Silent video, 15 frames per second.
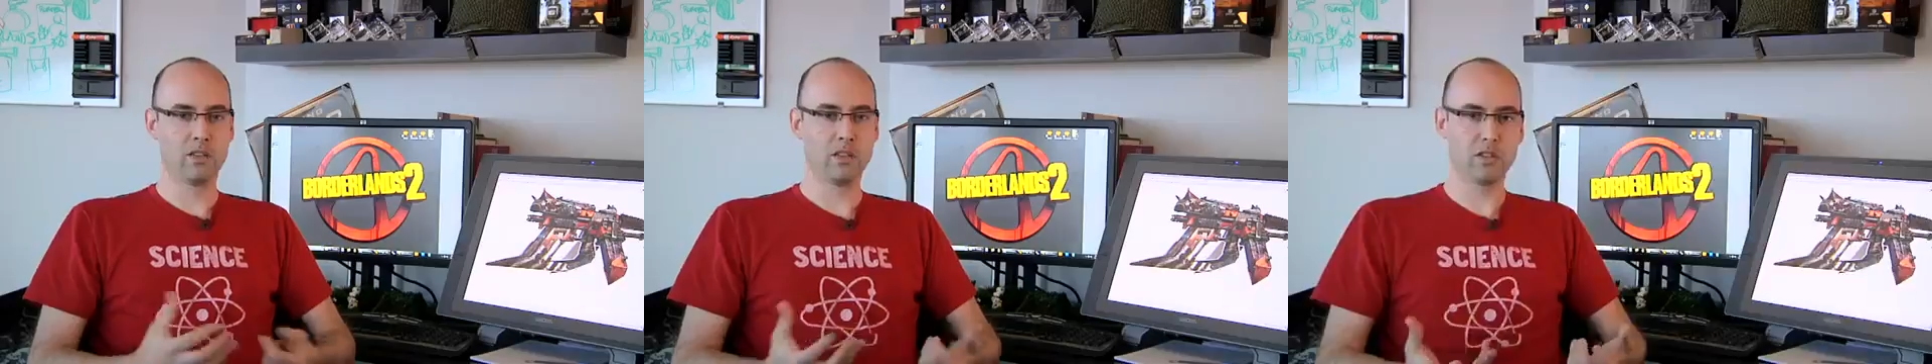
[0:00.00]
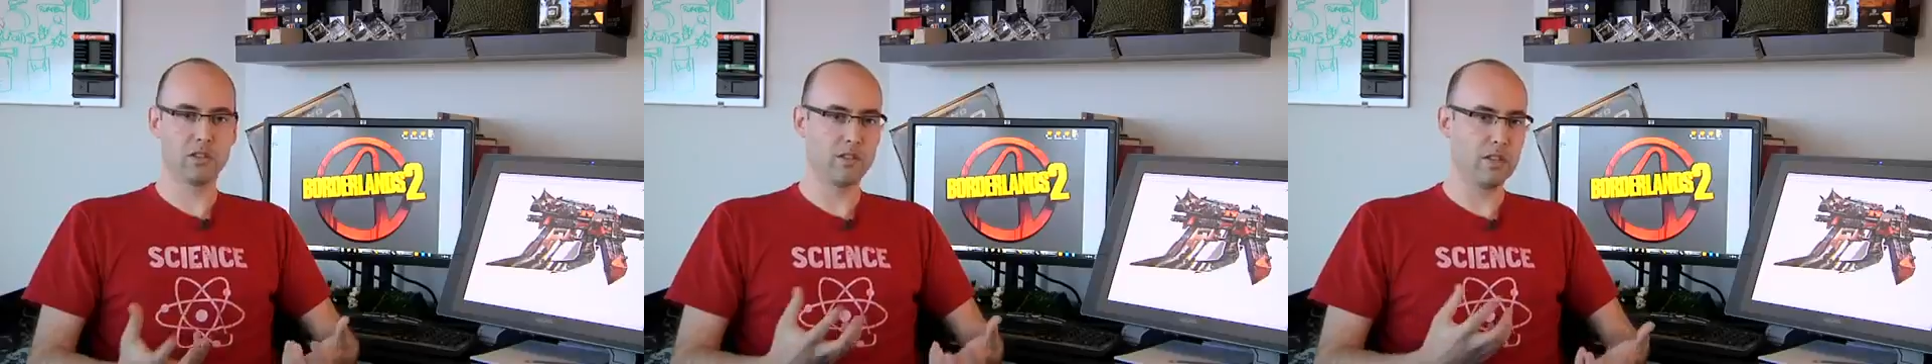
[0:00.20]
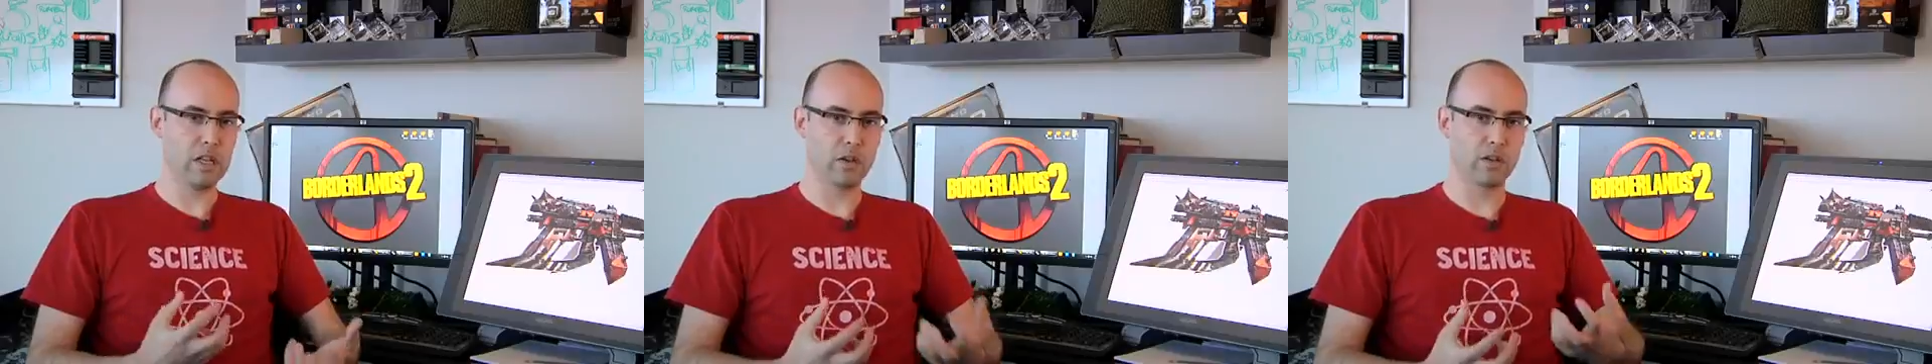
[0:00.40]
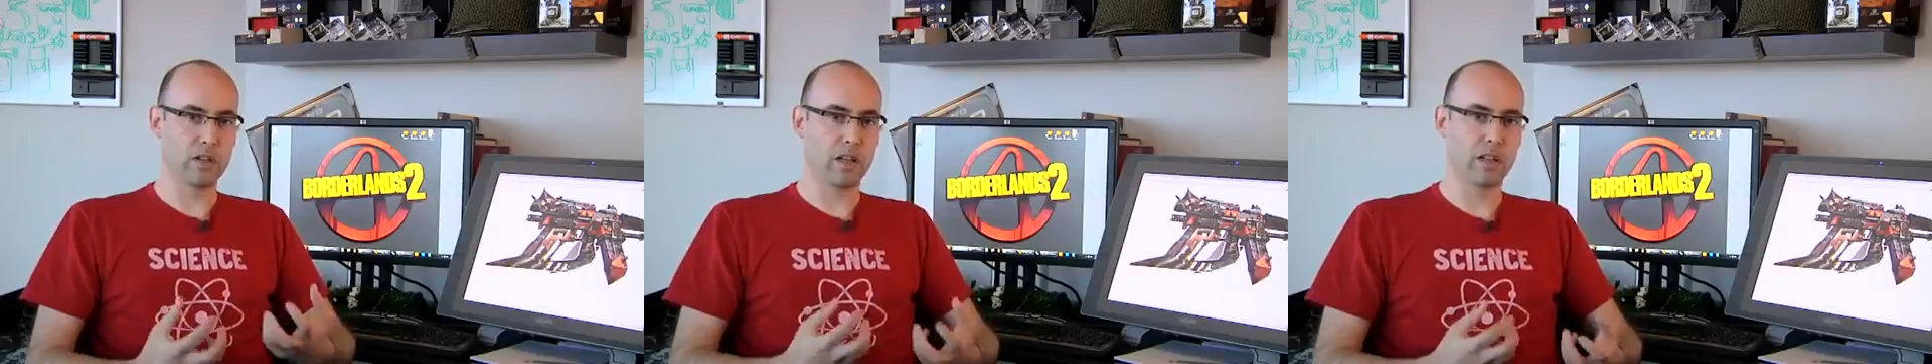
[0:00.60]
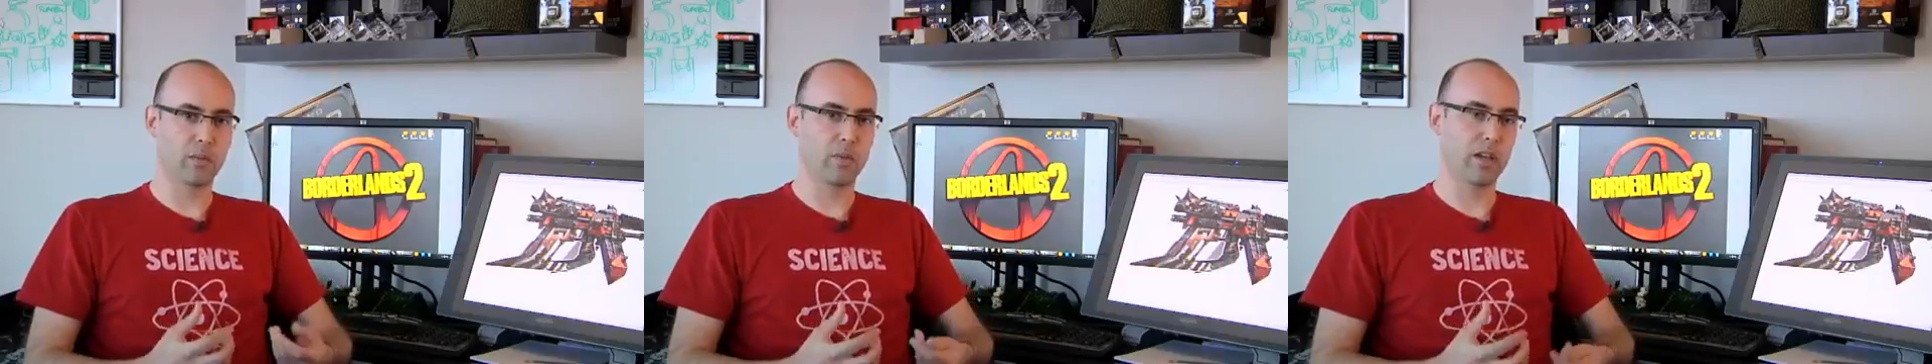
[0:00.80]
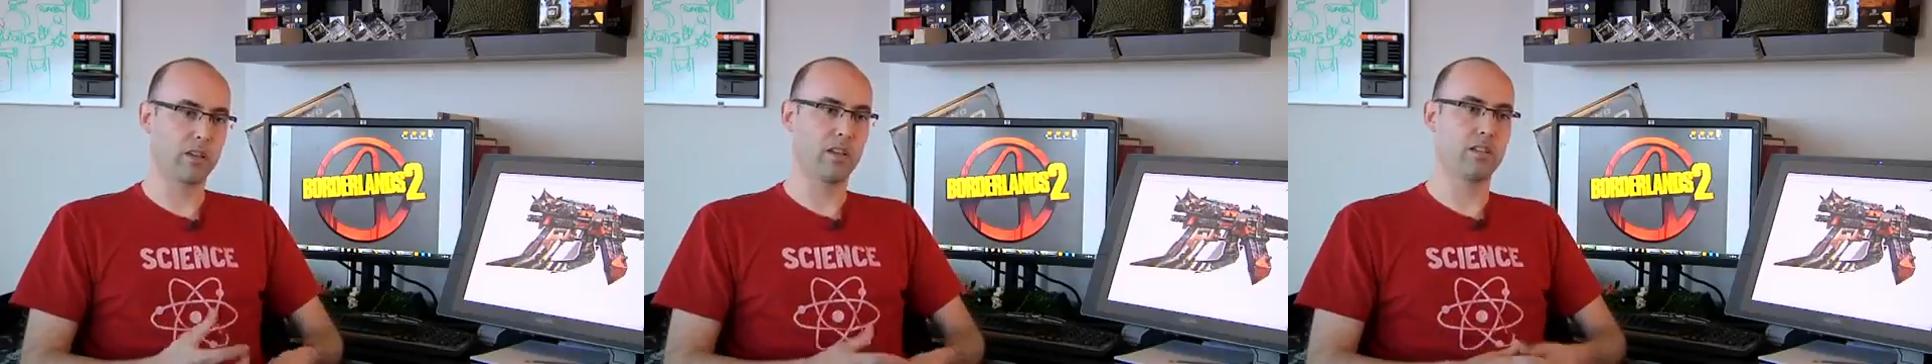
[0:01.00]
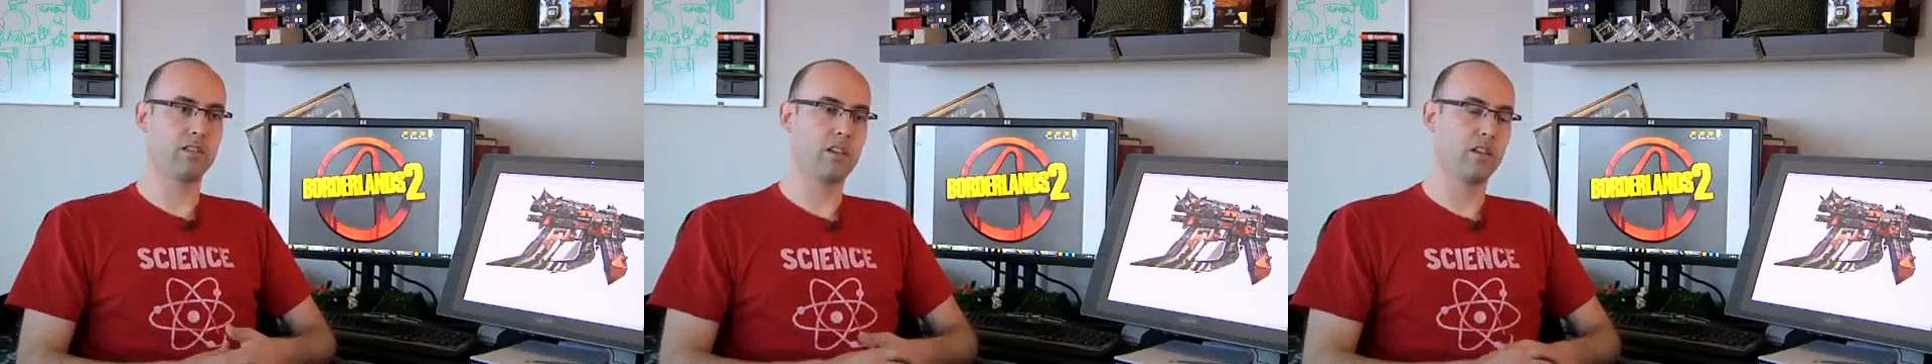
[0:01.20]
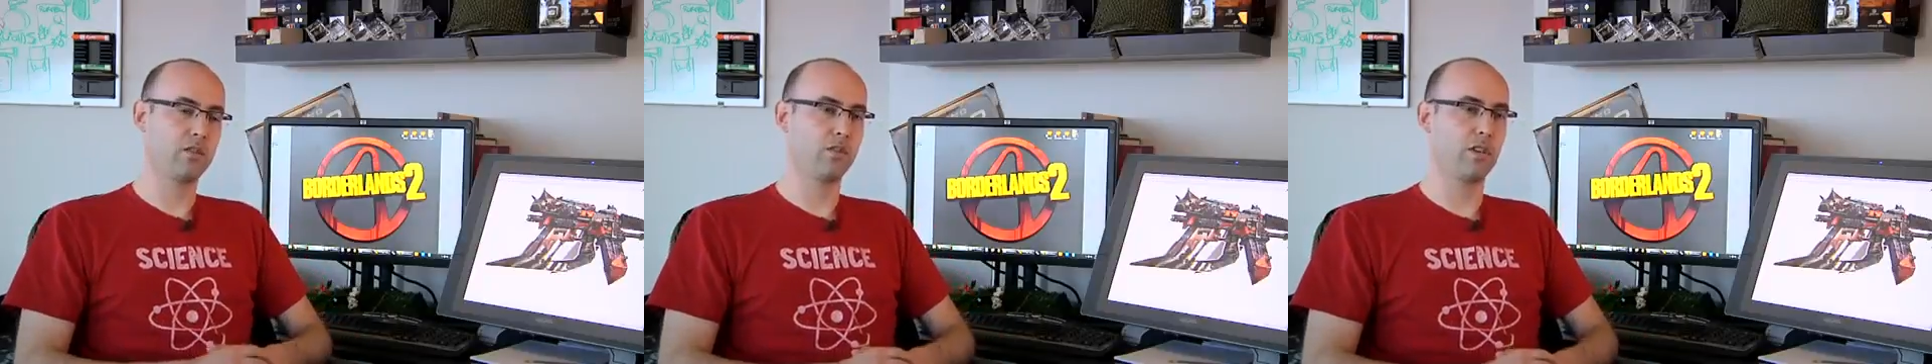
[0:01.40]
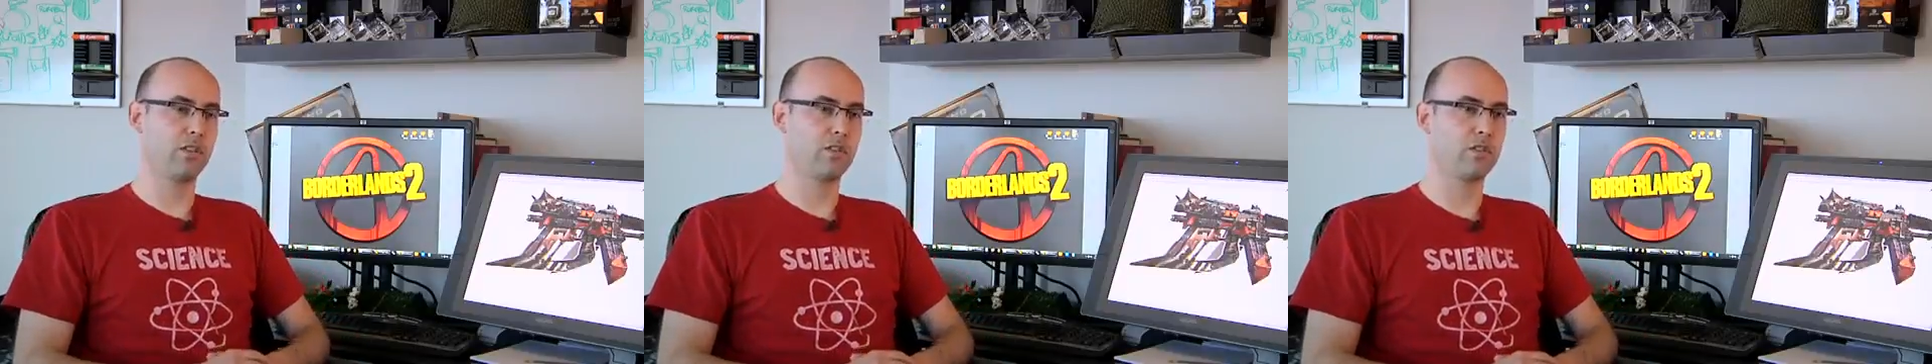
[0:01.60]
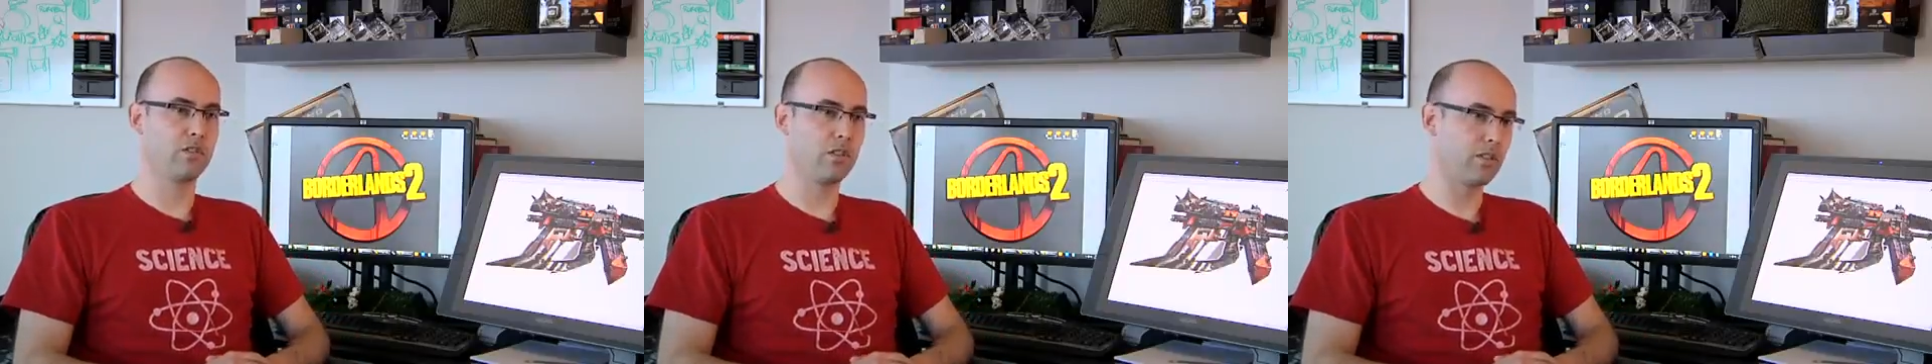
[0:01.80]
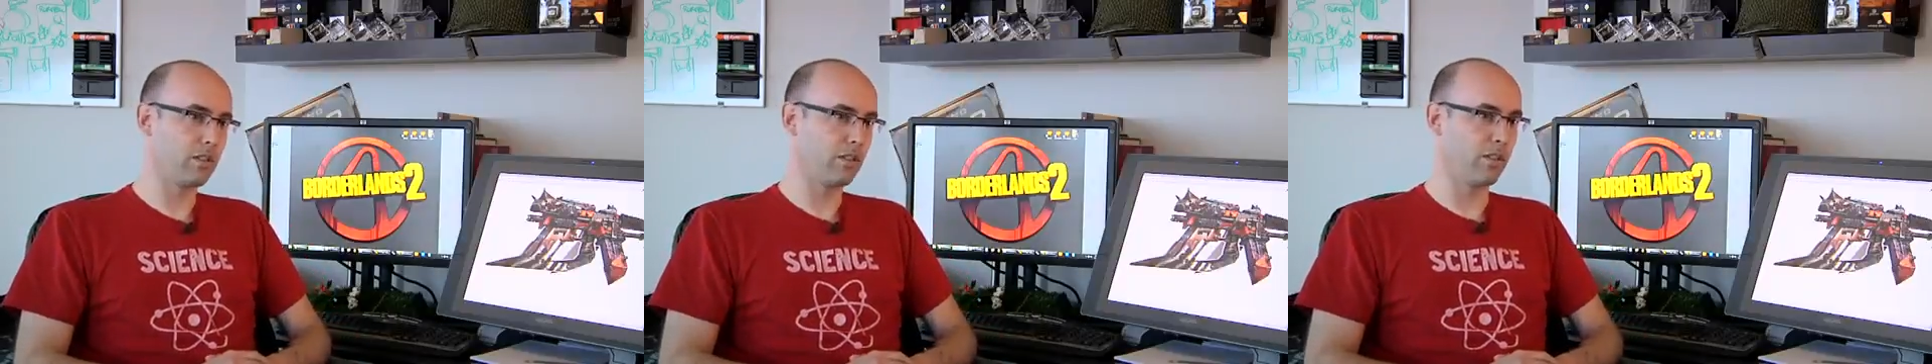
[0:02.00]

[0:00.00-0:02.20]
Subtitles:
just, you know, dialing back that saturation just